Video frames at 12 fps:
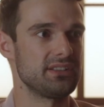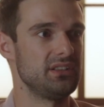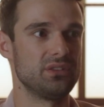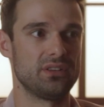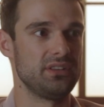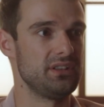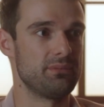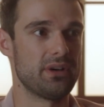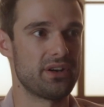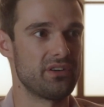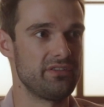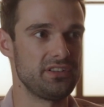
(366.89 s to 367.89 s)
In a
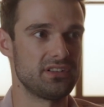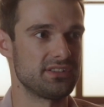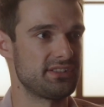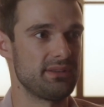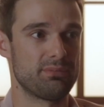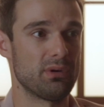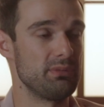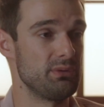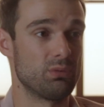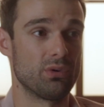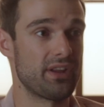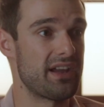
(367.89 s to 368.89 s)
matter of years, they probably
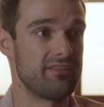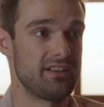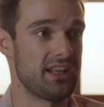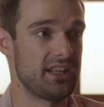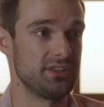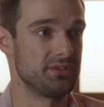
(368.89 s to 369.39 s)
won't have land